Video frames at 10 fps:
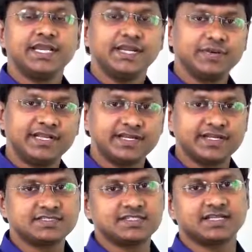It will
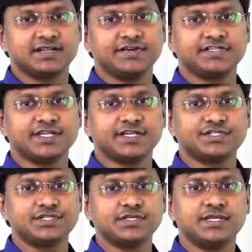increase the salivary
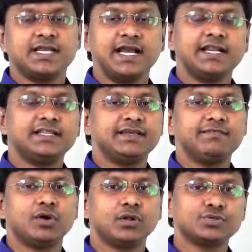secretion, and they
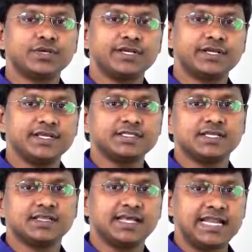will also
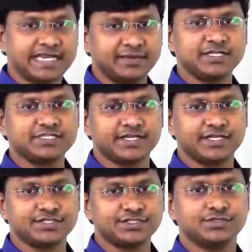increase the lacrimal
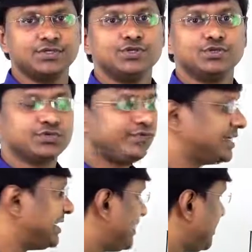secretion. So
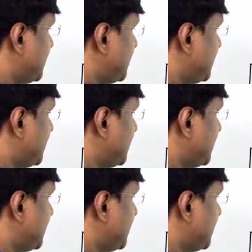for that